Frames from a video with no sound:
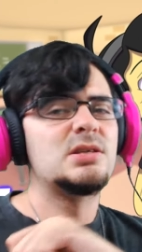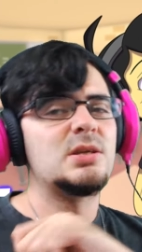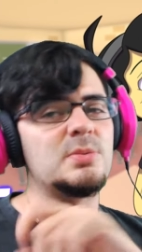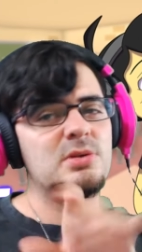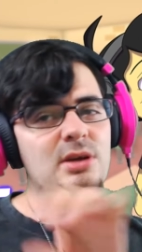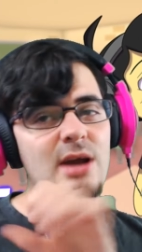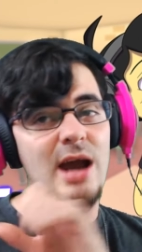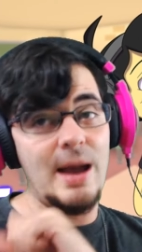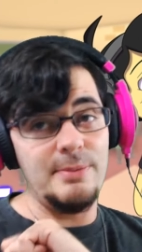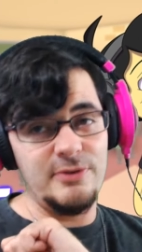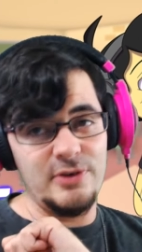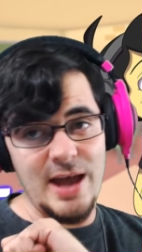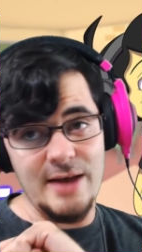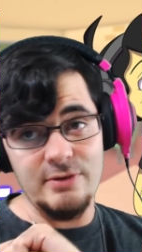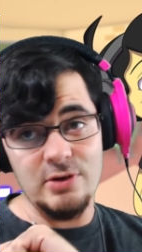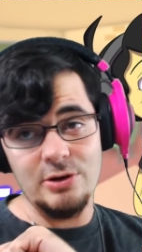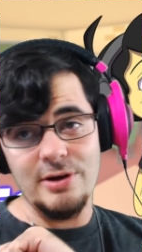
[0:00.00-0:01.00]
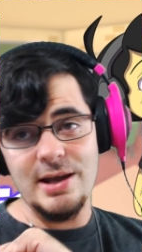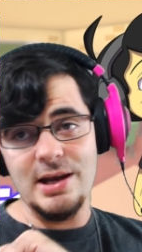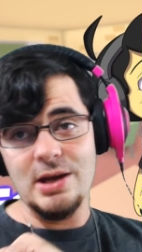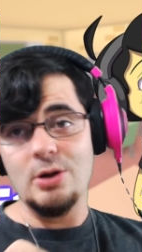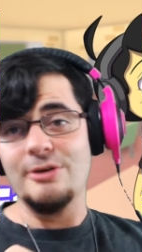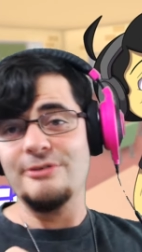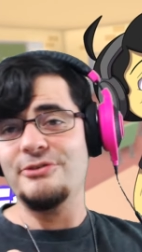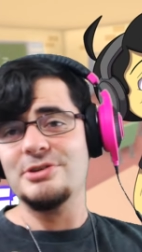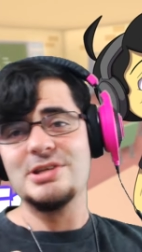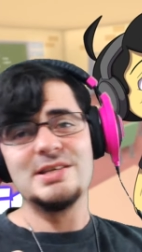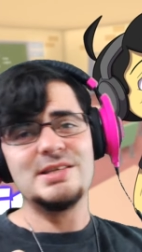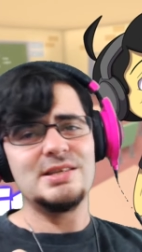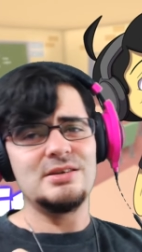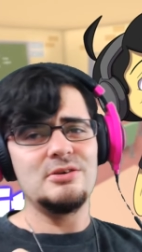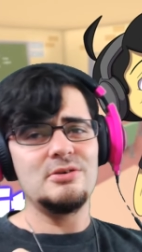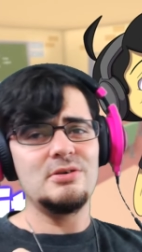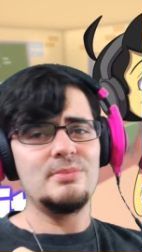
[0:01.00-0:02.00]
Subscribe if you haven't already or if you're
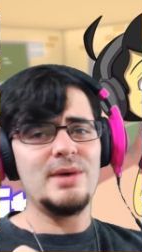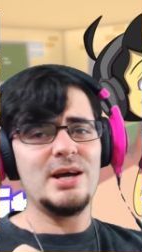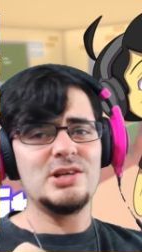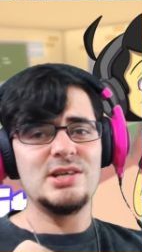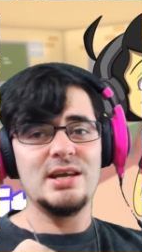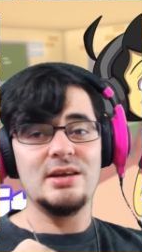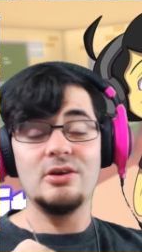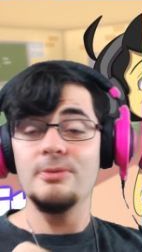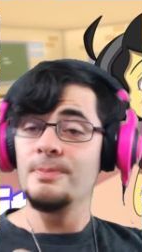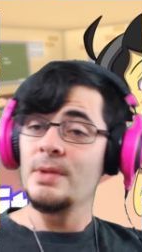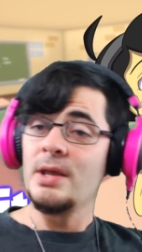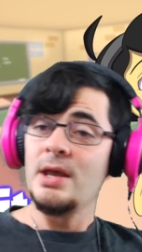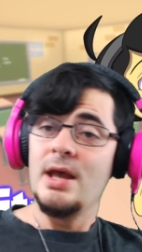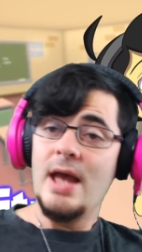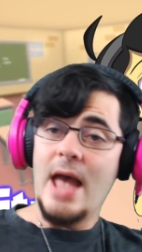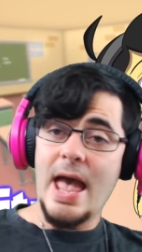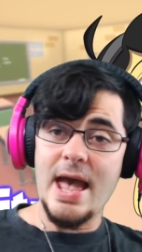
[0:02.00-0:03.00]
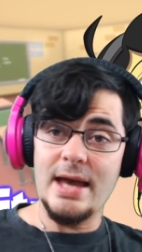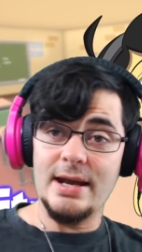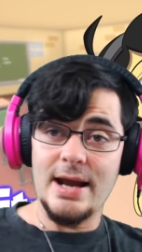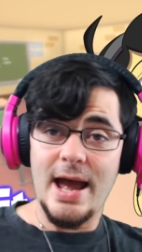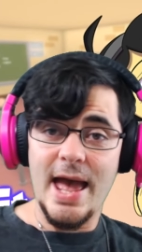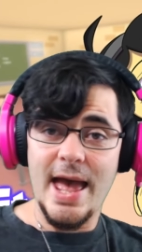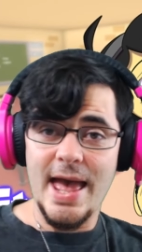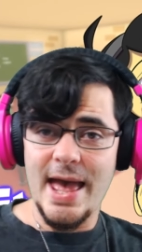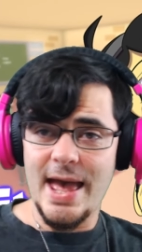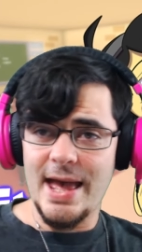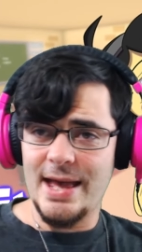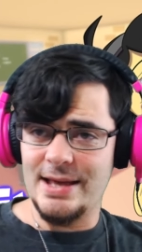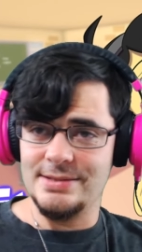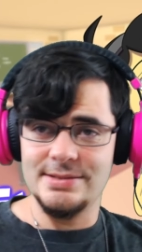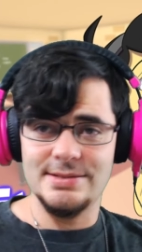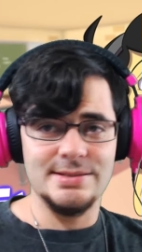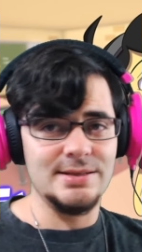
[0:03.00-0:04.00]
just new to my channel. And
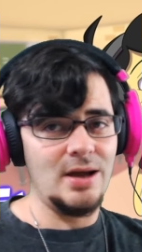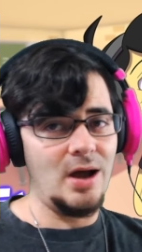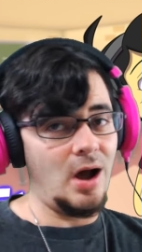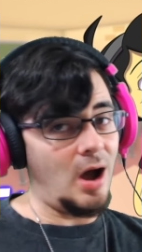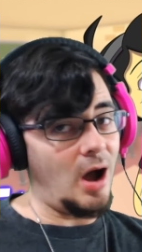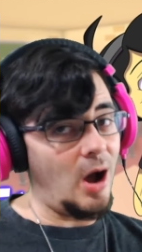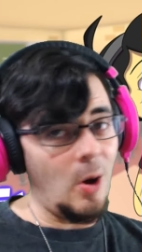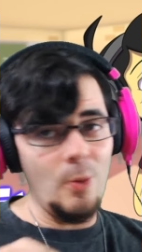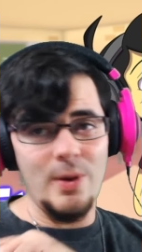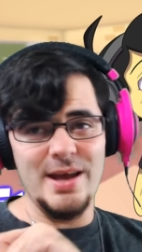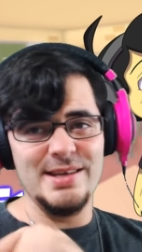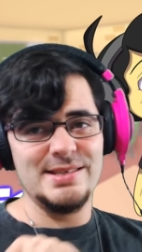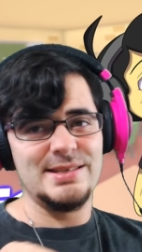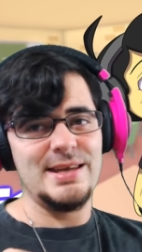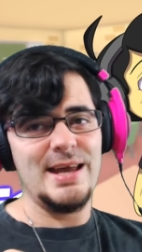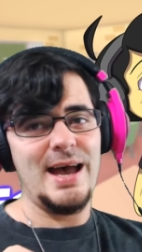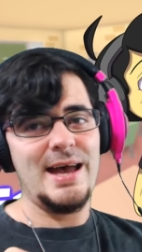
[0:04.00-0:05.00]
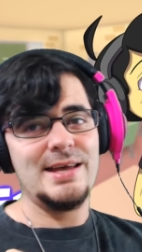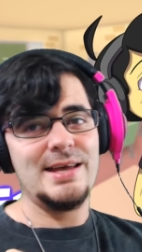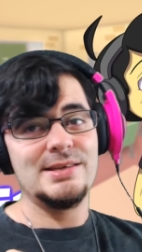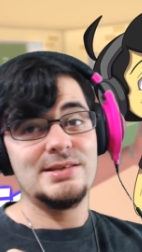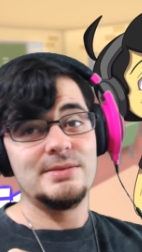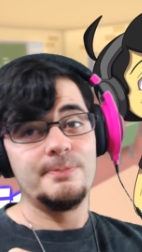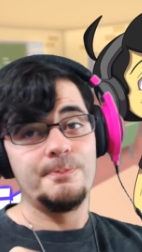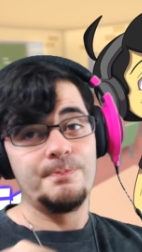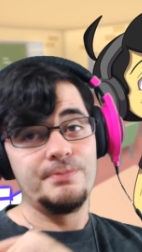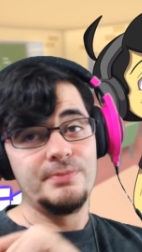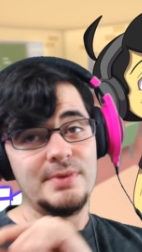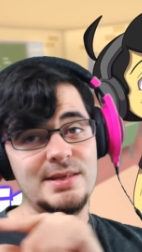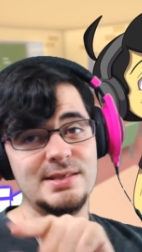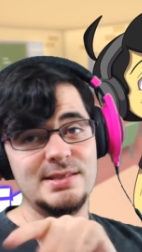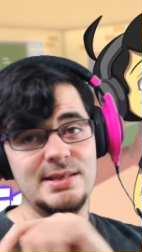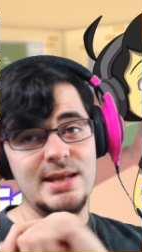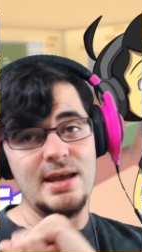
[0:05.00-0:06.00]
as always, guys,
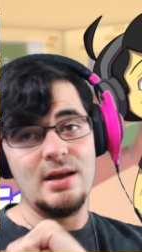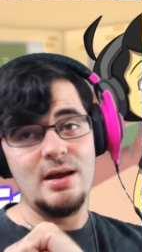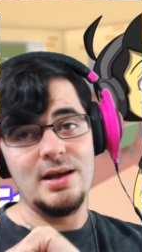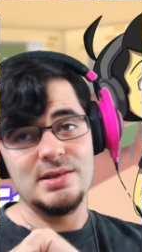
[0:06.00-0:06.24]
stay